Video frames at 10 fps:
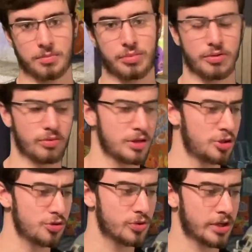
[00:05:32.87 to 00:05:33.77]
But
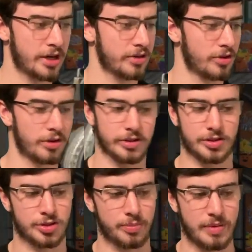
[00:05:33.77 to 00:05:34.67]
once you got all
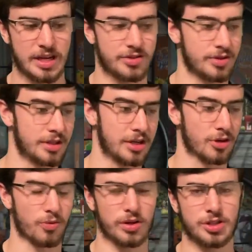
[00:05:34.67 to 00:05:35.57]
this amazing
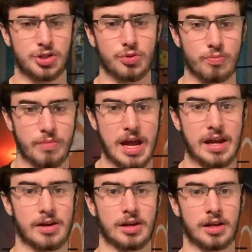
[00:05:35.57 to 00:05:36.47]
gear, once you
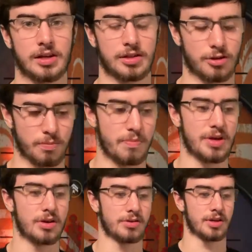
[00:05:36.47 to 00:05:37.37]
made your
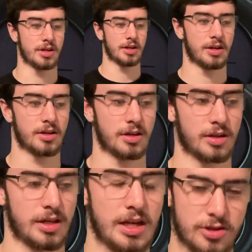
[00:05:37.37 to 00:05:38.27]
build,
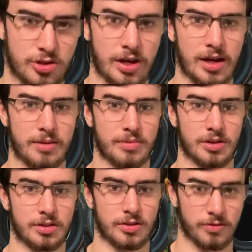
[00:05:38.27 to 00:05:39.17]
it's time
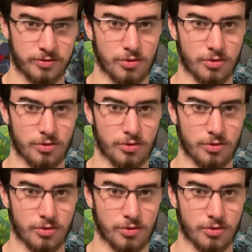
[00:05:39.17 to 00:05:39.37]
for